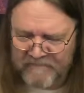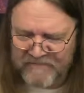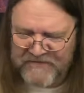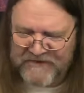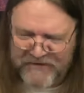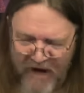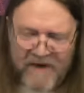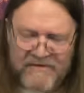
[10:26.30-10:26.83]

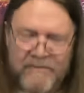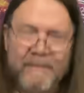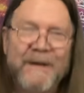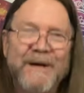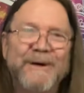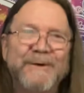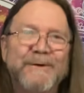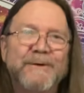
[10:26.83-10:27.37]

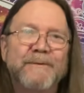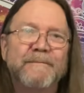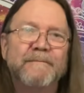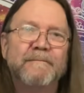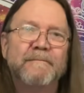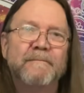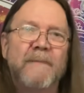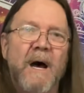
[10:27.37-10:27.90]
Judgment,
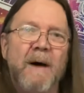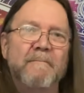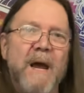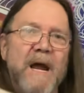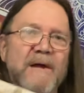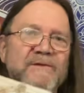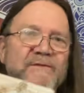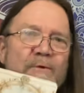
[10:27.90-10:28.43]
a
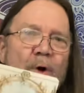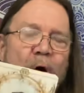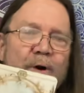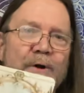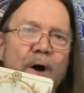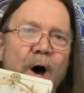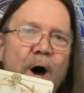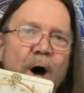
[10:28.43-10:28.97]
major
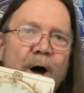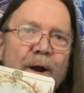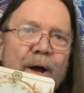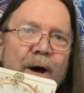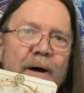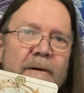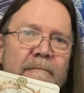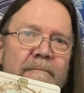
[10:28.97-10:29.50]

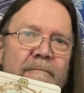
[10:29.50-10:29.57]
arcana.